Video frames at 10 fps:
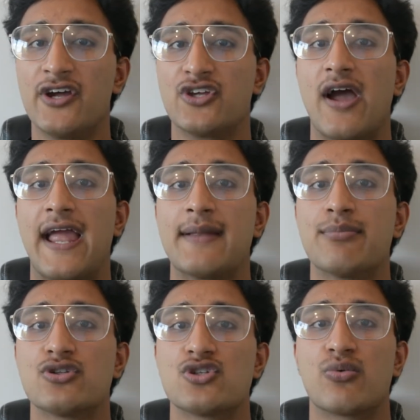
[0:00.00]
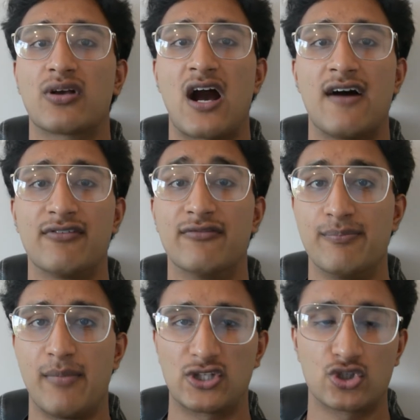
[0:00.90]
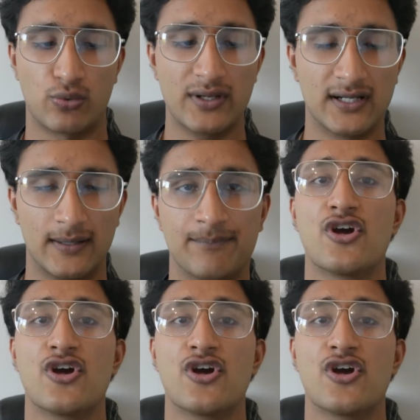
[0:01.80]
you're able to recover much quicker.